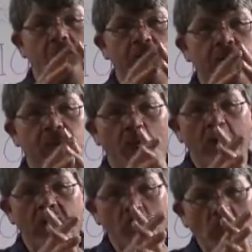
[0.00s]

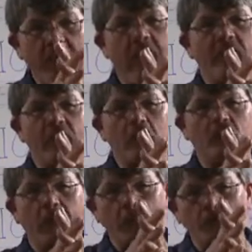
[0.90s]
situation with
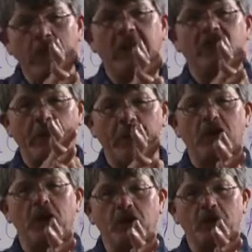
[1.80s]
evolution and religion
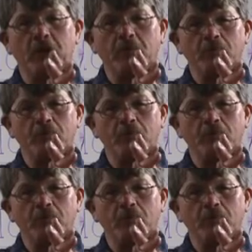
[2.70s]
occur.